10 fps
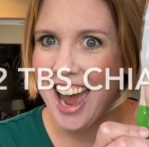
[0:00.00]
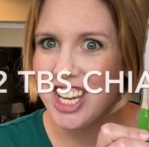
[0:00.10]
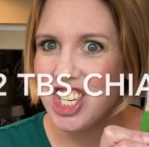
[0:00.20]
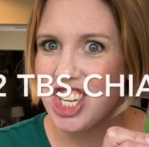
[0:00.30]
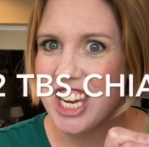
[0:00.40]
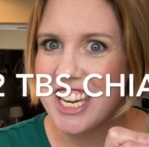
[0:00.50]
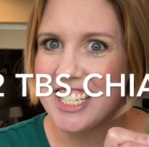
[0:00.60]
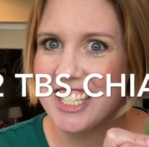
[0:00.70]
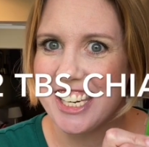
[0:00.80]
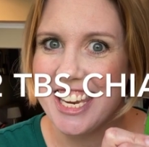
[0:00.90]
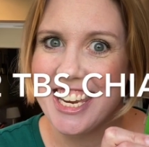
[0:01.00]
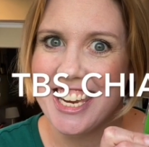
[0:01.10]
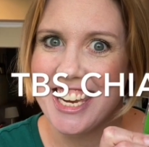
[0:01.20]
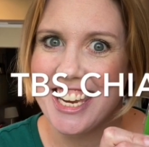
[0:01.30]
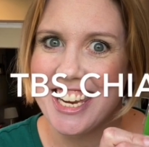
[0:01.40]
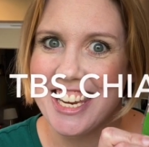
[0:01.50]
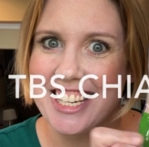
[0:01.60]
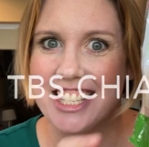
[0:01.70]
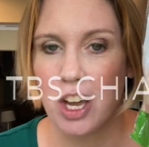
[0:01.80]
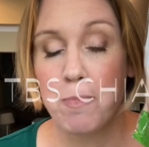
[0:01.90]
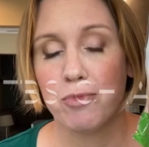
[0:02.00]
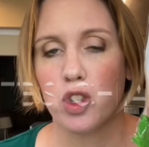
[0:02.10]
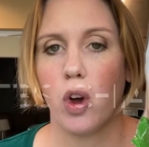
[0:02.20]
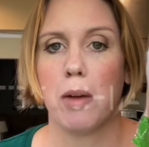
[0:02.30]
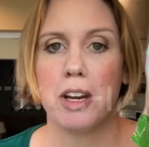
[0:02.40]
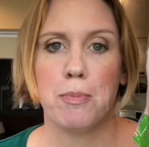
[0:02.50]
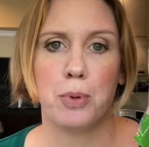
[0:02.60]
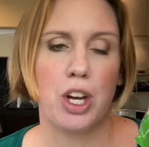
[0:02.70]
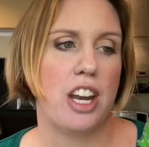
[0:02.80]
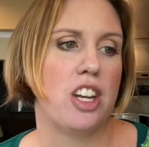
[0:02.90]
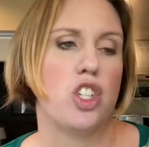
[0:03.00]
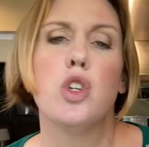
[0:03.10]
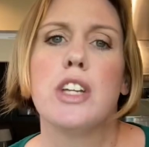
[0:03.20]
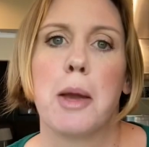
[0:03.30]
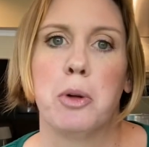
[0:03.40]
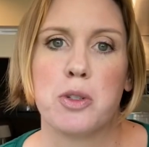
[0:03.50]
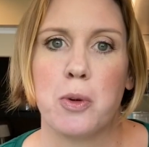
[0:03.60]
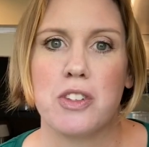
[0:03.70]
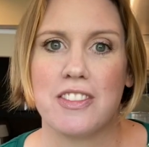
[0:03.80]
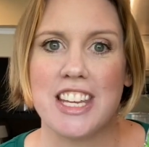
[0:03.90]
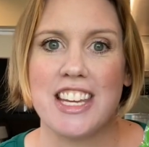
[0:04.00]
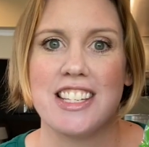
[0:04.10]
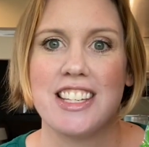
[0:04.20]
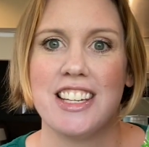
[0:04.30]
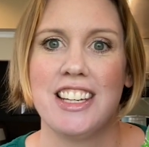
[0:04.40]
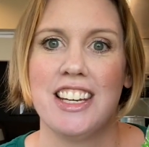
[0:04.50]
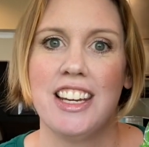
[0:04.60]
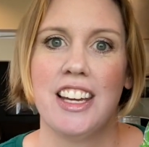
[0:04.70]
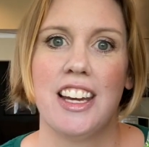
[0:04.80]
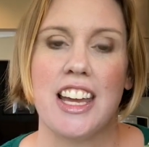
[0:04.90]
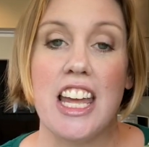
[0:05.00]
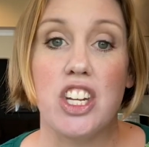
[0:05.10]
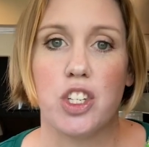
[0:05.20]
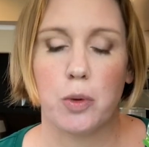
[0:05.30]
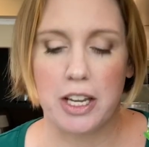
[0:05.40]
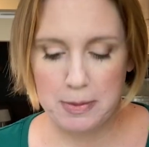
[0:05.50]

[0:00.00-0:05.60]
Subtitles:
chia seeds. So I'm gonna put 2 tablespoons of these into it.